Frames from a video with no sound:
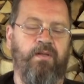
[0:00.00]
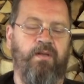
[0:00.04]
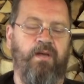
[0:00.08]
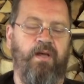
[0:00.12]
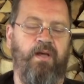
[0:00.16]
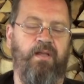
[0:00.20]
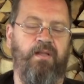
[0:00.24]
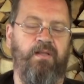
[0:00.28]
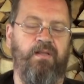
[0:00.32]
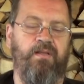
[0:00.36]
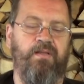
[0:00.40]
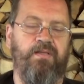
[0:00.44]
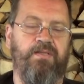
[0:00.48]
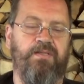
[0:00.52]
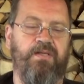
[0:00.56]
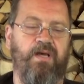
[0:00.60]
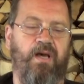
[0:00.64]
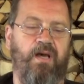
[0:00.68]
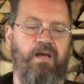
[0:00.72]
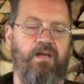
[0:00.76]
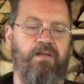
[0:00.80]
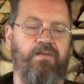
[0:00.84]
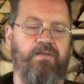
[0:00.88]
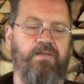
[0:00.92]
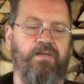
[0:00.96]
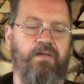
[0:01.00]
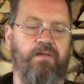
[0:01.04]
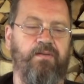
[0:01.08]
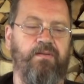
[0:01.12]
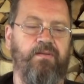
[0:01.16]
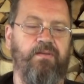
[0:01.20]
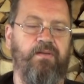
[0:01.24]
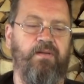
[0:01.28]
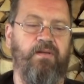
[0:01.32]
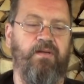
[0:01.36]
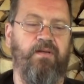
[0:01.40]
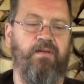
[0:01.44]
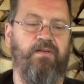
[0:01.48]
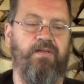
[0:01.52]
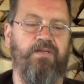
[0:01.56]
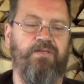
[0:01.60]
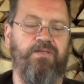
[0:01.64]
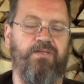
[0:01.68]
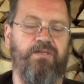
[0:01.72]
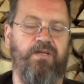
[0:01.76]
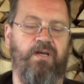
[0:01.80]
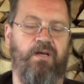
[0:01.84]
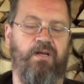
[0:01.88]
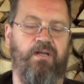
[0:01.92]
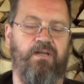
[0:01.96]
And this guy, the
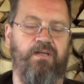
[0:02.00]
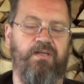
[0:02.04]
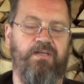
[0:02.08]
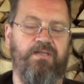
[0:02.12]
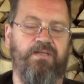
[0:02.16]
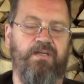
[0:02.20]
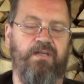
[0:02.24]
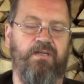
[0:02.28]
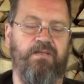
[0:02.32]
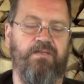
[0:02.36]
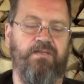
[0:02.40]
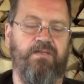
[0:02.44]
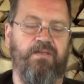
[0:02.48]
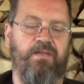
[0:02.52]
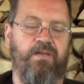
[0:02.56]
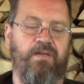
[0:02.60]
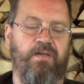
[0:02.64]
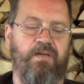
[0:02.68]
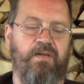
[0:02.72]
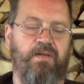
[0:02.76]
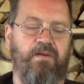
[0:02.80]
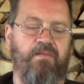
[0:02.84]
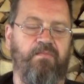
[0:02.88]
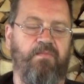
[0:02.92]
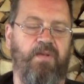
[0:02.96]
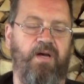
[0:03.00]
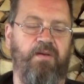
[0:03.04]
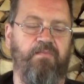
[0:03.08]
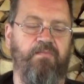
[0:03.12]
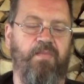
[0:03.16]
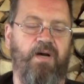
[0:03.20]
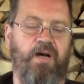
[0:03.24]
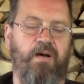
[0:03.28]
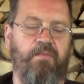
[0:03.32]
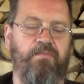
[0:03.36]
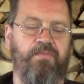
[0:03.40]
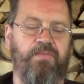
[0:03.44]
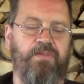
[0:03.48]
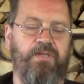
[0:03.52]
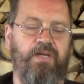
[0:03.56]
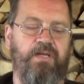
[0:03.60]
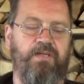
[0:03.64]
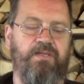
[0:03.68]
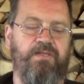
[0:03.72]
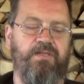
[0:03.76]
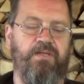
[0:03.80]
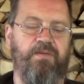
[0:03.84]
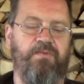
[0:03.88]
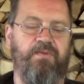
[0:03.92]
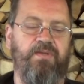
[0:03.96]
son, he says, my mom
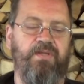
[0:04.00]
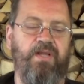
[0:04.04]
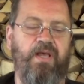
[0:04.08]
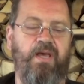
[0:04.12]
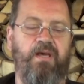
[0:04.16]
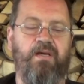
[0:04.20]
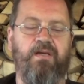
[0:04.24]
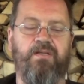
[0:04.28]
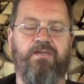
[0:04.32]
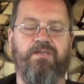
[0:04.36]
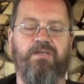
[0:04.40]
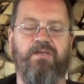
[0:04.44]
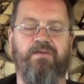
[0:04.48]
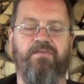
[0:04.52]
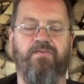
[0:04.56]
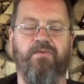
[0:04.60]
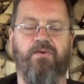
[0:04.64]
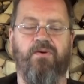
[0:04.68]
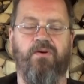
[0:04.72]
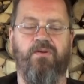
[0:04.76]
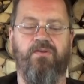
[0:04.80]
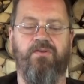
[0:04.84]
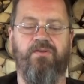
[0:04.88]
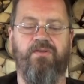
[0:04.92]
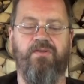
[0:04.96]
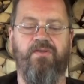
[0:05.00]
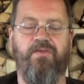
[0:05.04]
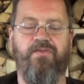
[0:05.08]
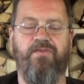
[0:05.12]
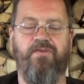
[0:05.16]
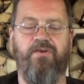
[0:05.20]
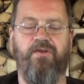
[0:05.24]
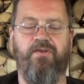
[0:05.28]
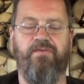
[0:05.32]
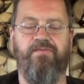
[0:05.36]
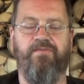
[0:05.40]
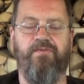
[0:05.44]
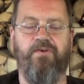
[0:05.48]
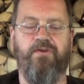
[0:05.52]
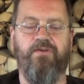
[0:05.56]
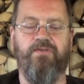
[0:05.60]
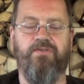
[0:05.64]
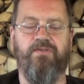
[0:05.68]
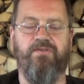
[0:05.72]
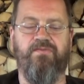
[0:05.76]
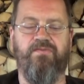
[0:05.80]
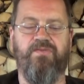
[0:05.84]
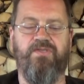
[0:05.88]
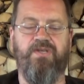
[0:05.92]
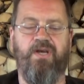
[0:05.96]
tested negative on the
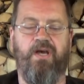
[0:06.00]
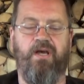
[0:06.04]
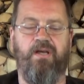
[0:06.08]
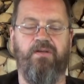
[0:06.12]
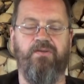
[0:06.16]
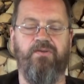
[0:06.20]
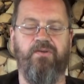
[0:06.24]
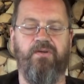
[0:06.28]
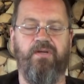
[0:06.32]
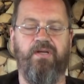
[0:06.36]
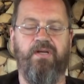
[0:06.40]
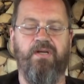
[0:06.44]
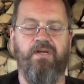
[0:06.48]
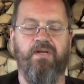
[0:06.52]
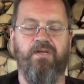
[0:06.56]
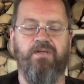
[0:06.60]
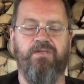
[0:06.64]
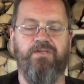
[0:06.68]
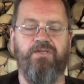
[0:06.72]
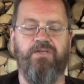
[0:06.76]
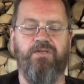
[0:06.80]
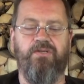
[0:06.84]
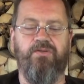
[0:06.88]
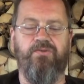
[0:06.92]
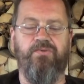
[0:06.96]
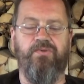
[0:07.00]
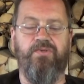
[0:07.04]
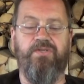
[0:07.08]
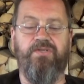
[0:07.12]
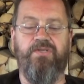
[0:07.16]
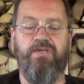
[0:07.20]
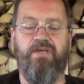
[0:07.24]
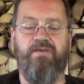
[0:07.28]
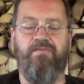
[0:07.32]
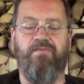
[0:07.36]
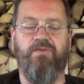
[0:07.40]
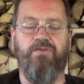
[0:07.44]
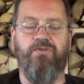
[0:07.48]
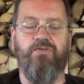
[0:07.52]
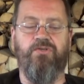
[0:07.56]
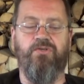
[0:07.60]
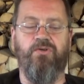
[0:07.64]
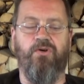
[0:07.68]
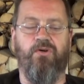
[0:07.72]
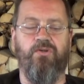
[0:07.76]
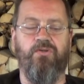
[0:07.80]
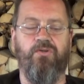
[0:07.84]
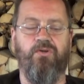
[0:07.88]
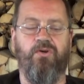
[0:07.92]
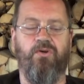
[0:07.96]
31st of January. She received the
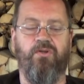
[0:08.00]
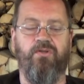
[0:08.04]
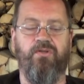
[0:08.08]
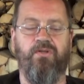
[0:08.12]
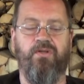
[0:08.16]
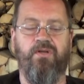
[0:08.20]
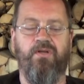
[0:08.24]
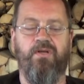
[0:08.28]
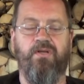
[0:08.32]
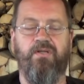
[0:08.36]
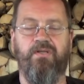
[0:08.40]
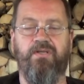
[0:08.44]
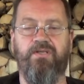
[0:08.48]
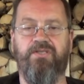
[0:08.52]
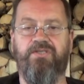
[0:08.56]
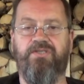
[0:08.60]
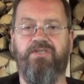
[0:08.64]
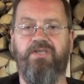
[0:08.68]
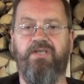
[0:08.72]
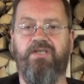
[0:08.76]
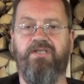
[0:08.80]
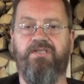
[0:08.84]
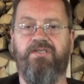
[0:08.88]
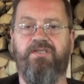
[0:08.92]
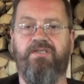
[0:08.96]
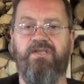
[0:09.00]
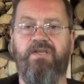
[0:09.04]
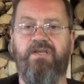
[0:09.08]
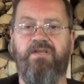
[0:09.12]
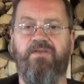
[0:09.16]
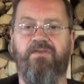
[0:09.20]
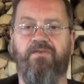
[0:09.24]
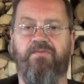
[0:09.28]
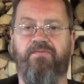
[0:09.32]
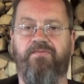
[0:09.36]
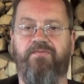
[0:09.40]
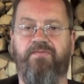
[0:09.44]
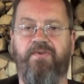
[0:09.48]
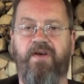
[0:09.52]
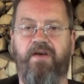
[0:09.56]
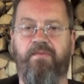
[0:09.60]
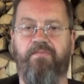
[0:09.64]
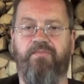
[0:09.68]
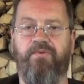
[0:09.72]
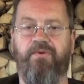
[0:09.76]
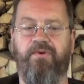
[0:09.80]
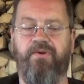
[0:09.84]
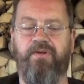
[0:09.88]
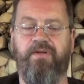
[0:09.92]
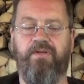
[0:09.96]
shot on the 16th of
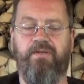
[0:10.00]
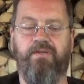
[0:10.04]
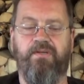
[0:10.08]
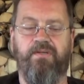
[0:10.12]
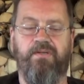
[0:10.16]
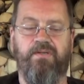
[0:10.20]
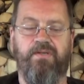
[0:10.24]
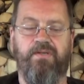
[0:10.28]
February.